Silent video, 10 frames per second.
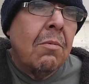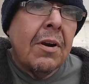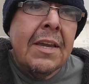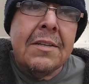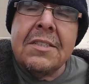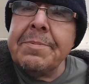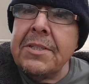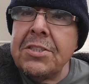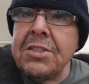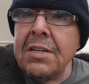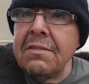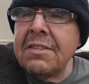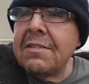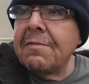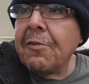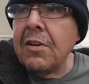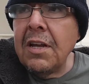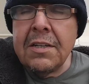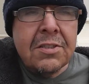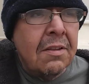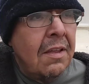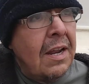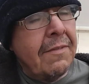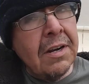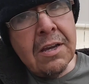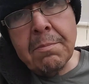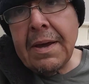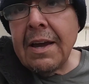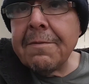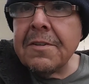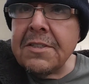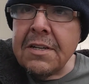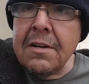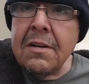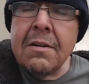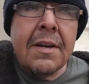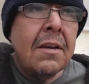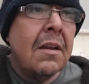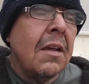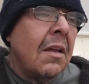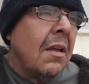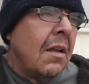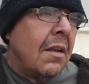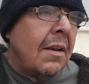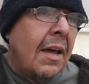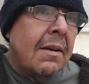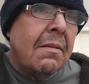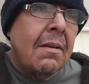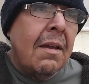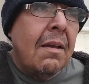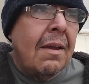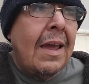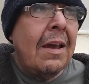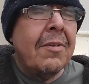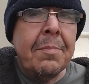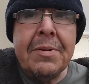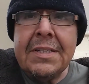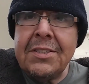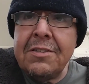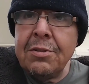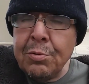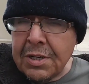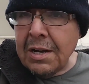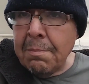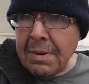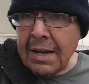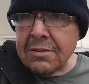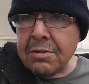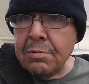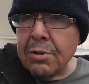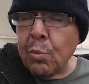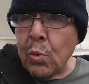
working split shifts for lunch and then having to come back for dinner and not having a place to come back to to